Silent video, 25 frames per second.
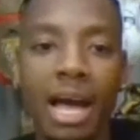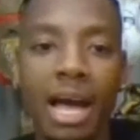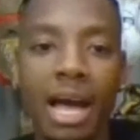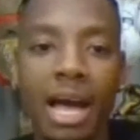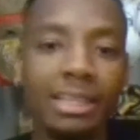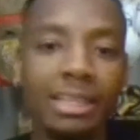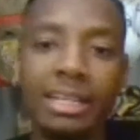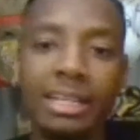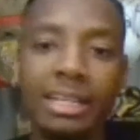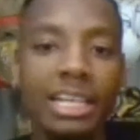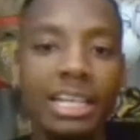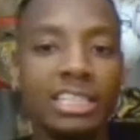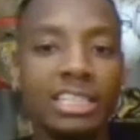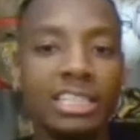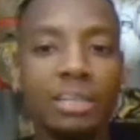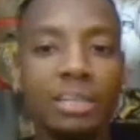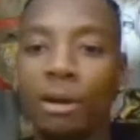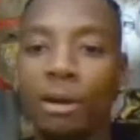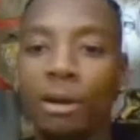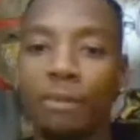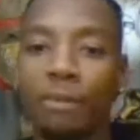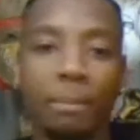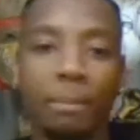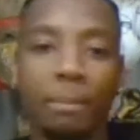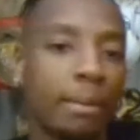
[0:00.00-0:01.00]
I think that's the
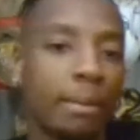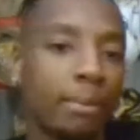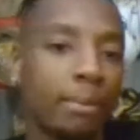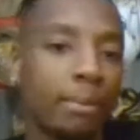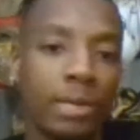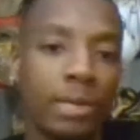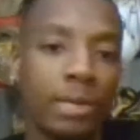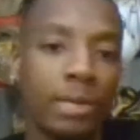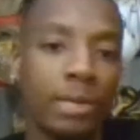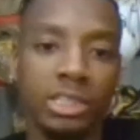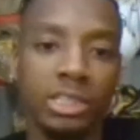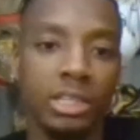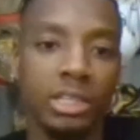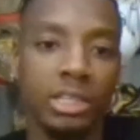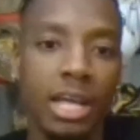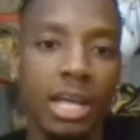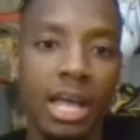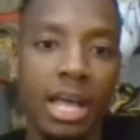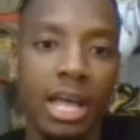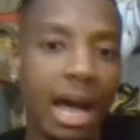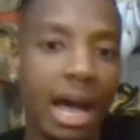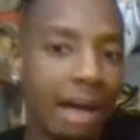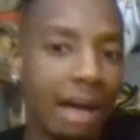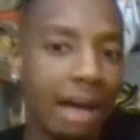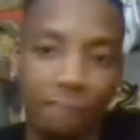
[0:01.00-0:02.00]
perfect preparation.
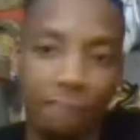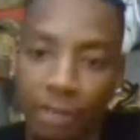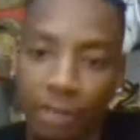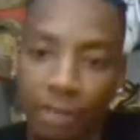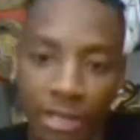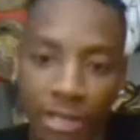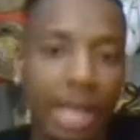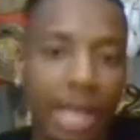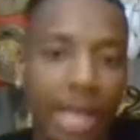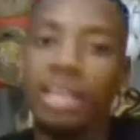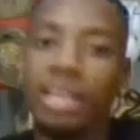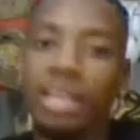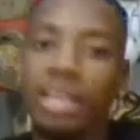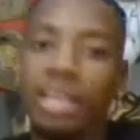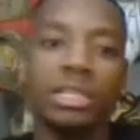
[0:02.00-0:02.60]
I forgot